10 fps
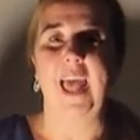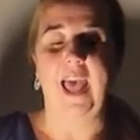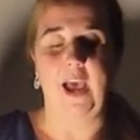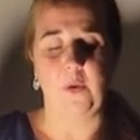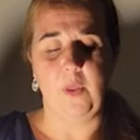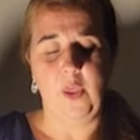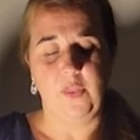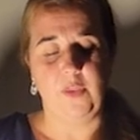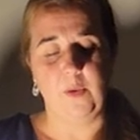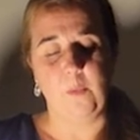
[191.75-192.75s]
how
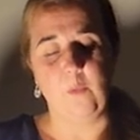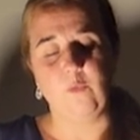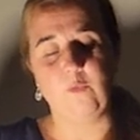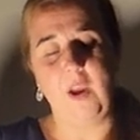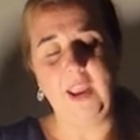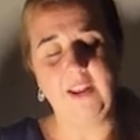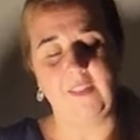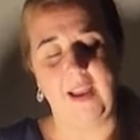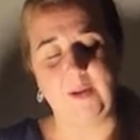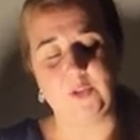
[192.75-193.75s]
the rain
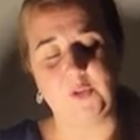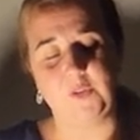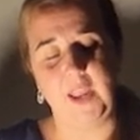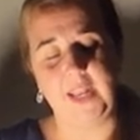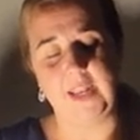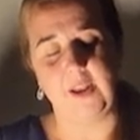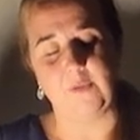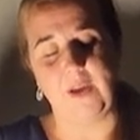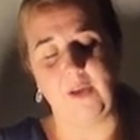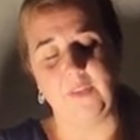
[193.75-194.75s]
clouds created
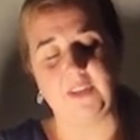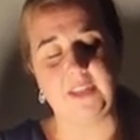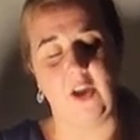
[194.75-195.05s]
around the